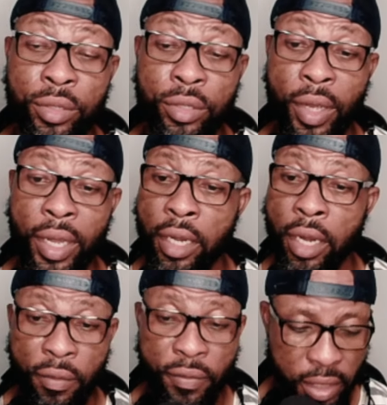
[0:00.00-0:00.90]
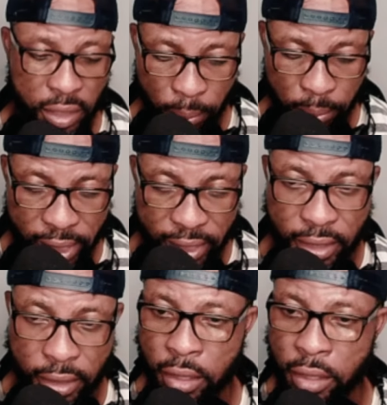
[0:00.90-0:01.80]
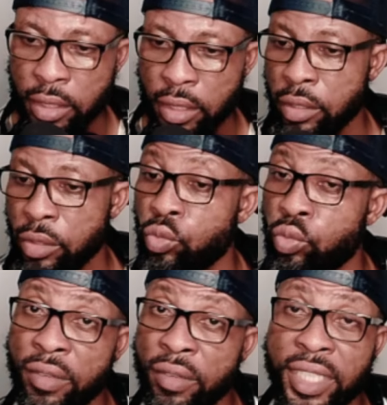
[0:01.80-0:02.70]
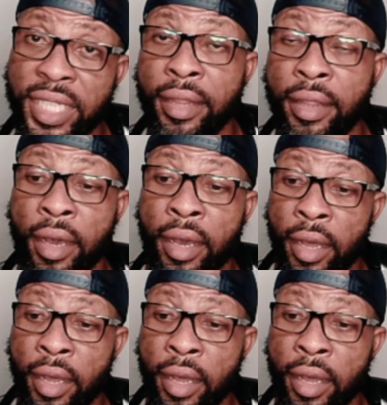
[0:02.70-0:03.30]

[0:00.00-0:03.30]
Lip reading: You know, I loved his ability to weave together